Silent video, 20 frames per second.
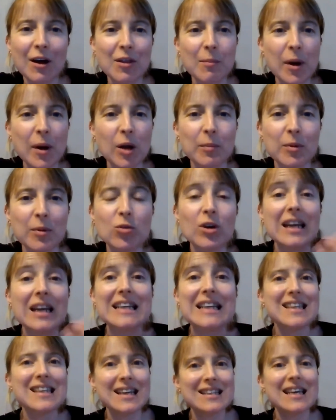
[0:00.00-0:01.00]
at the moment, or at
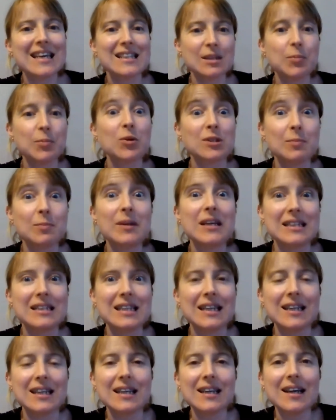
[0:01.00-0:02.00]
least there's a
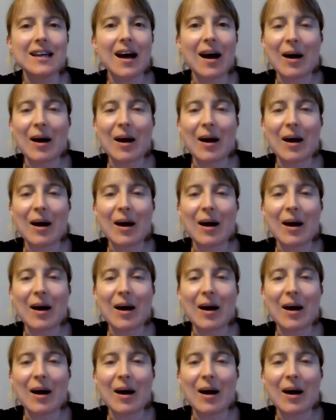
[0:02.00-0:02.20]
possibility.